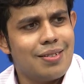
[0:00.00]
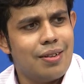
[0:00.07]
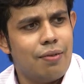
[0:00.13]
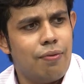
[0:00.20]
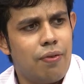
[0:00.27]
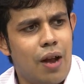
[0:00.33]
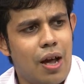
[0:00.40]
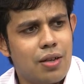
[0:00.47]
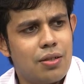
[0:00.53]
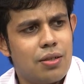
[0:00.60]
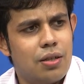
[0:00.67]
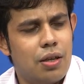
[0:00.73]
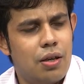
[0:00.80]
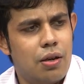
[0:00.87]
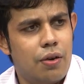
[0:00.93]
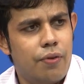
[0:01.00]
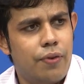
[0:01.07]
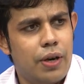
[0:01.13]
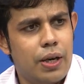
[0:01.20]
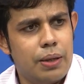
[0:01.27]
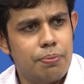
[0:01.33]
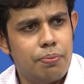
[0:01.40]
the flux of
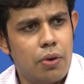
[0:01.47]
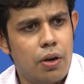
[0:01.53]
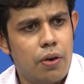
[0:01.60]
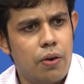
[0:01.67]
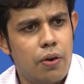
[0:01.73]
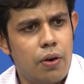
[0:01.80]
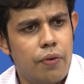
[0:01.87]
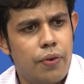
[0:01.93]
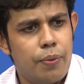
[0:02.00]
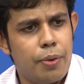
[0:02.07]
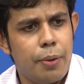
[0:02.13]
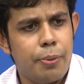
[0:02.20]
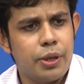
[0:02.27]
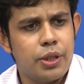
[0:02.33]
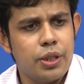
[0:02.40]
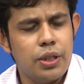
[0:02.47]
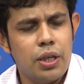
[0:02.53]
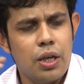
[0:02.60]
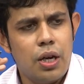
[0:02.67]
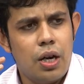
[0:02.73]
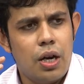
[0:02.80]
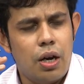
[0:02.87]
a property,
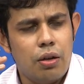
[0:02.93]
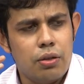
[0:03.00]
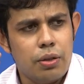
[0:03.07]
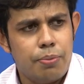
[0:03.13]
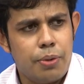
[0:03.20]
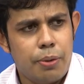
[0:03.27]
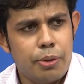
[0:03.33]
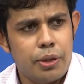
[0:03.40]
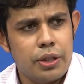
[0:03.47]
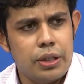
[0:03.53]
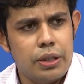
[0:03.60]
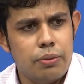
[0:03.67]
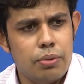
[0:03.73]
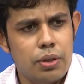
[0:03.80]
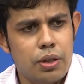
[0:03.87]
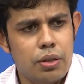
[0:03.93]
how the property